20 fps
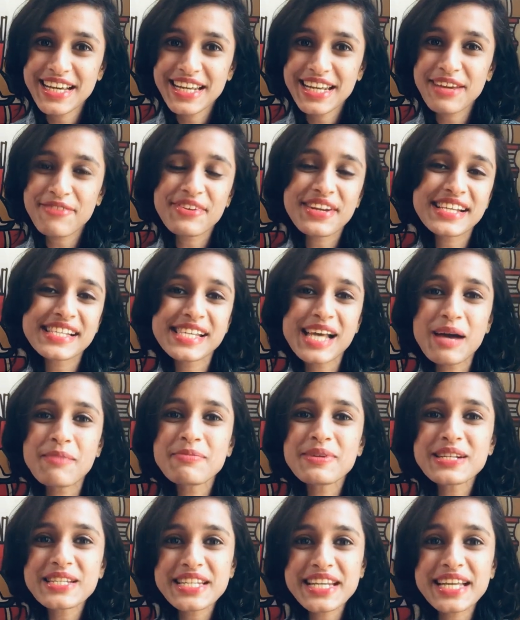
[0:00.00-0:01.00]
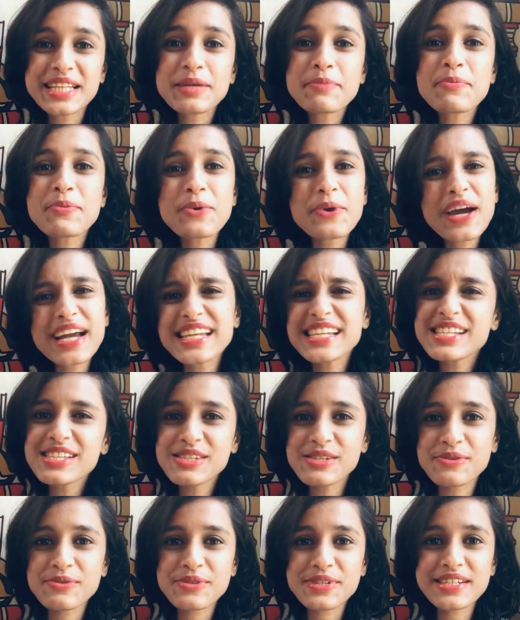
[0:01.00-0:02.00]
Like, for example, take the
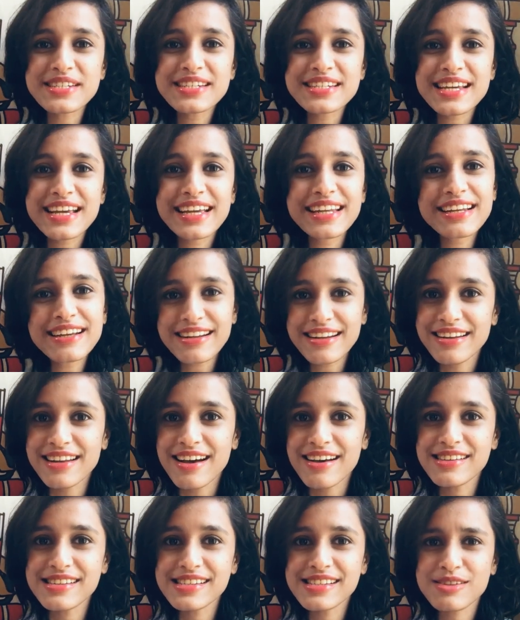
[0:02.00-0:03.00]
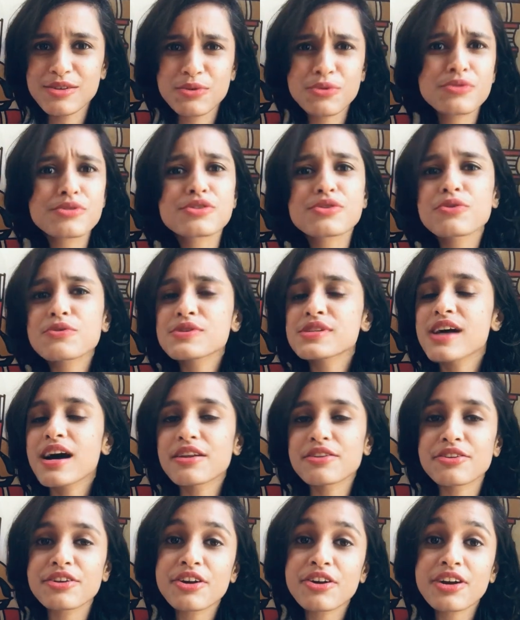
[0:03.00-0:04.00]
brightest student in a class who scores
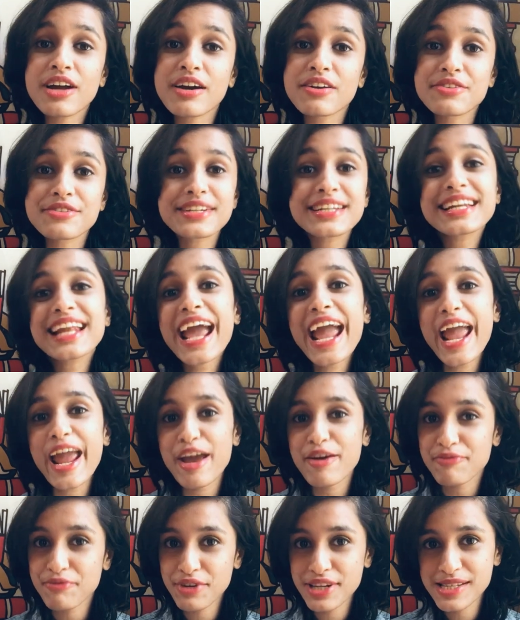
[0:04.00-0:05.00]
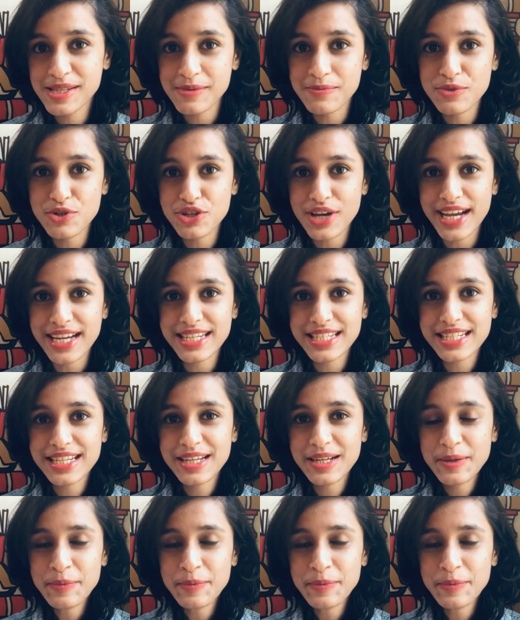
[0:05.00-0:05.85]
100 on 100 in every subject.